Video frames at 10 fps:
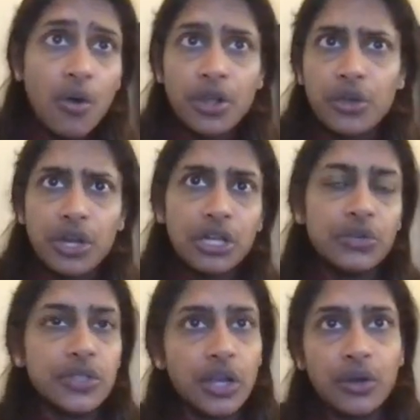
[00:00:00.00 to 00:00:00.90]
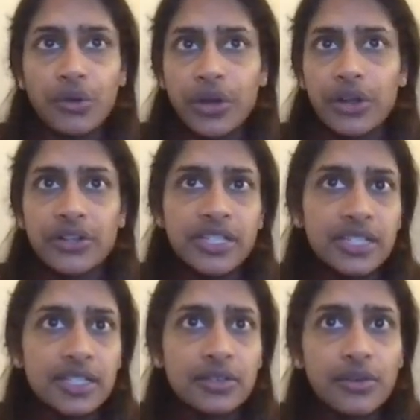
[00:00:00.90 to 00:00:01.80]
Are you going to use agree or
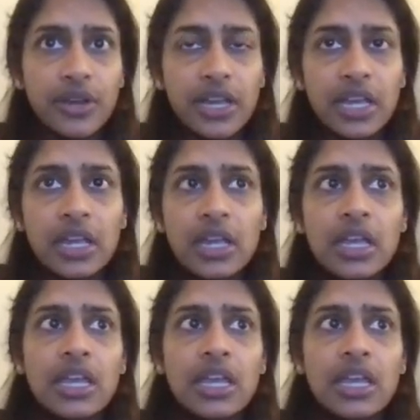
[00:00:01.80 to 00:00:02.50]
disagree?